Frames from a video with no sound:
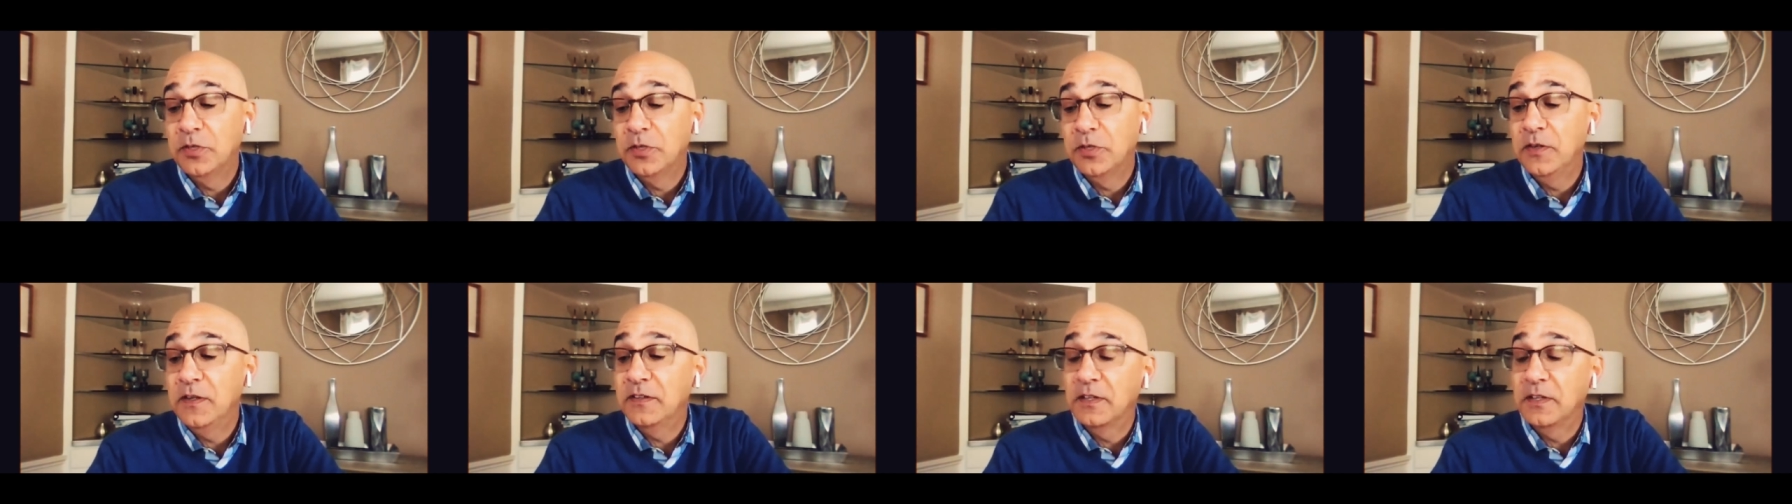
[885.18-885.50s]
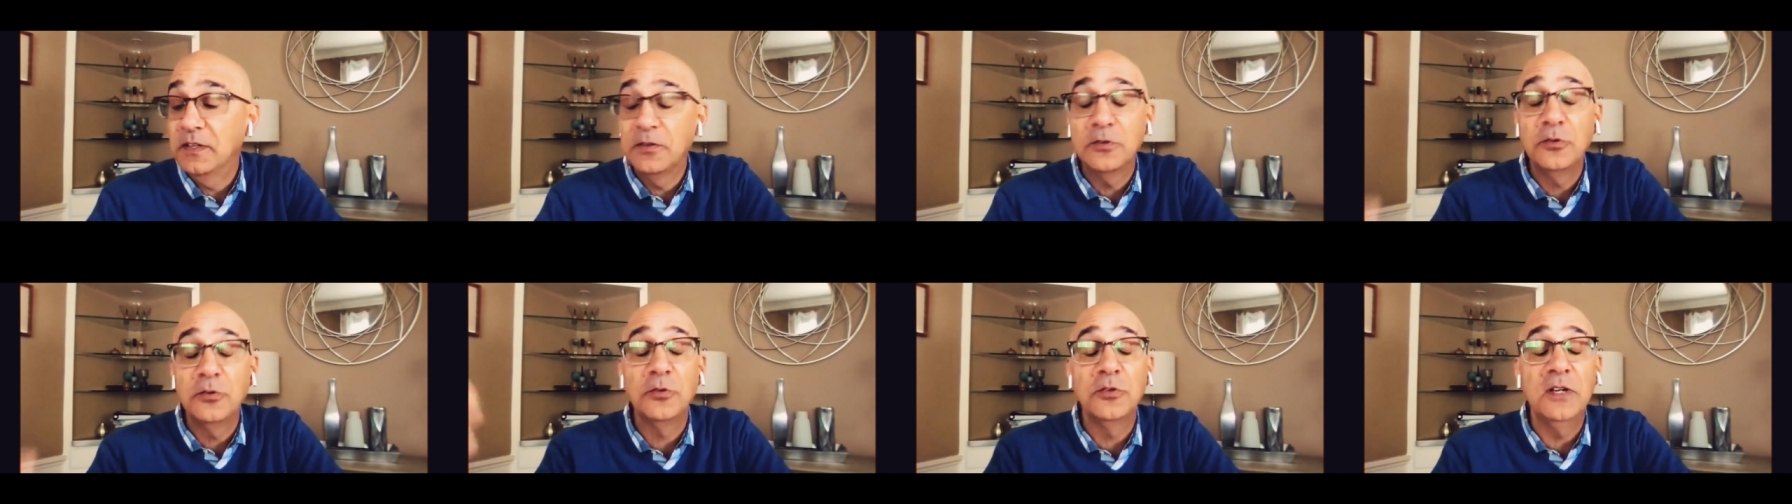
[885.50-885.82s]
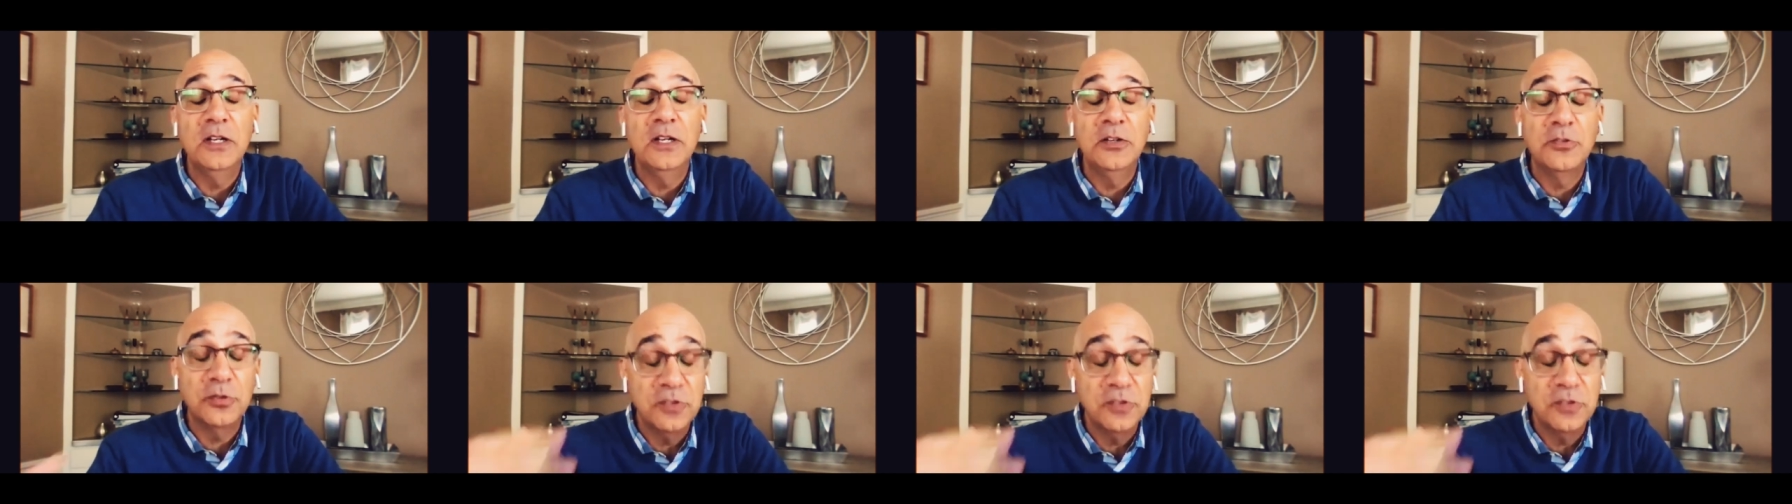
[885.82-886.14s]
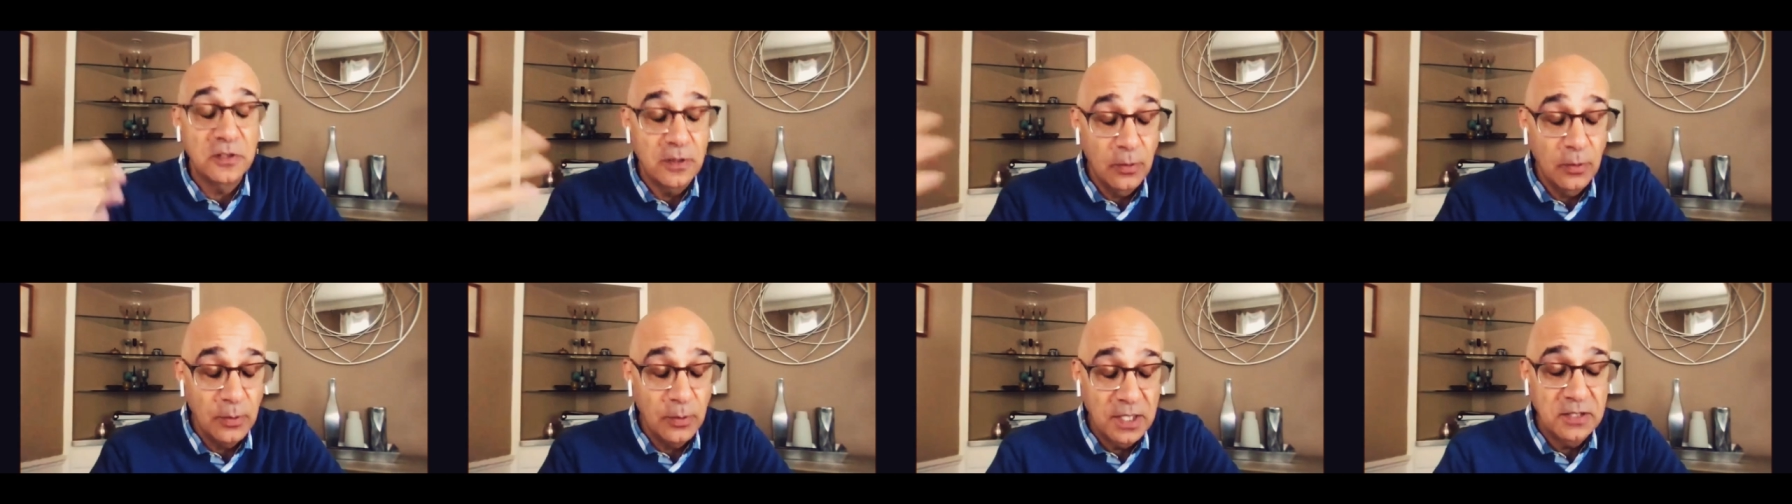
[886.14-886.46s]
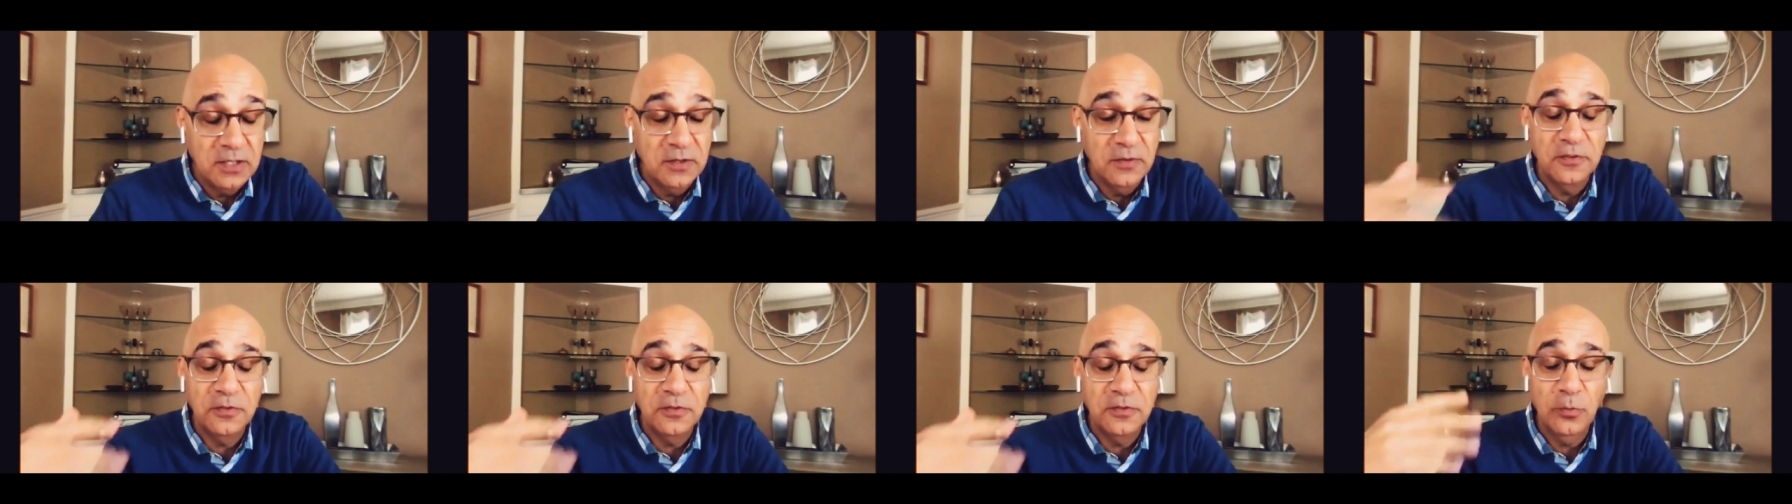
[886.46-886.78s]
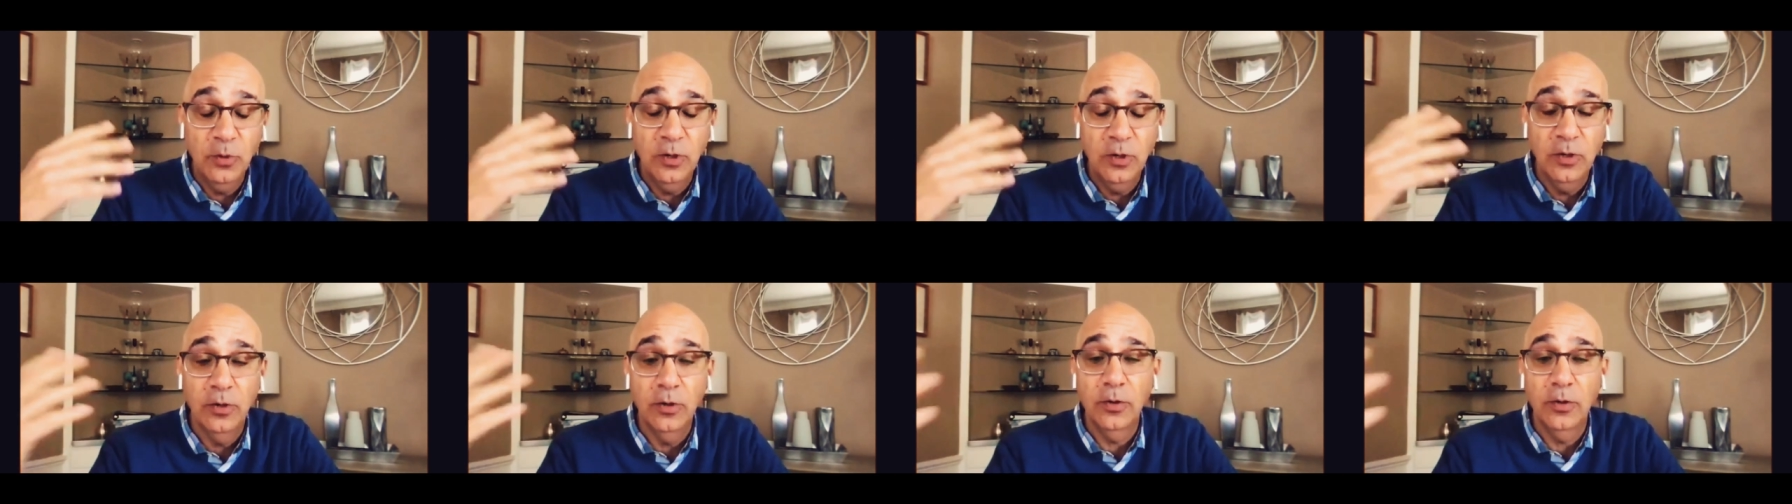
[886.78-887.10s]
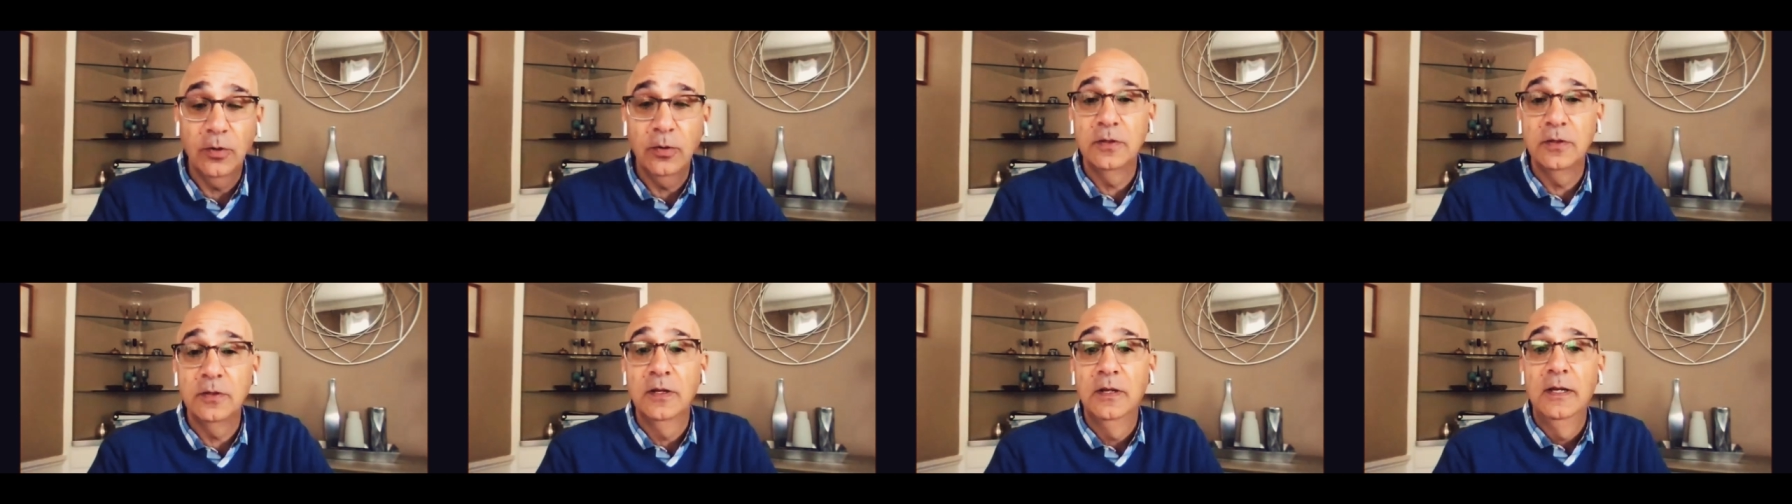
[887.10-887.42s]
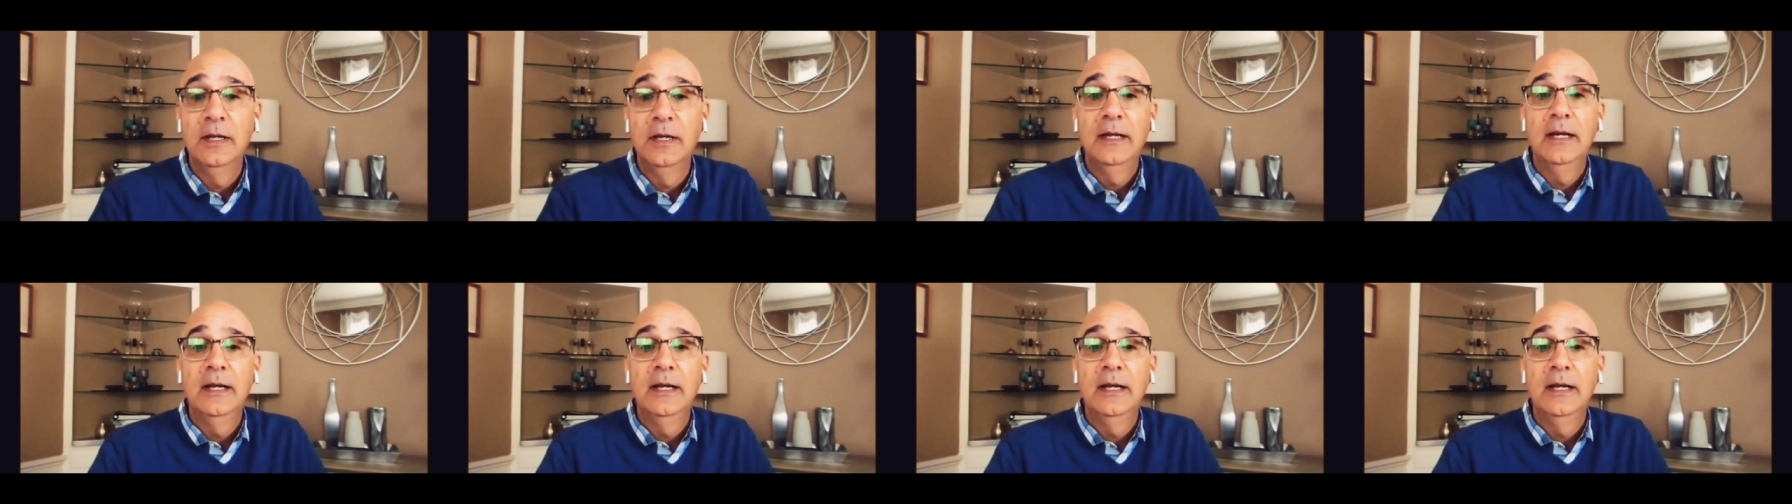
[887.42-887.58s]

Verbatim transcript: the extent that there's interest in going into this world,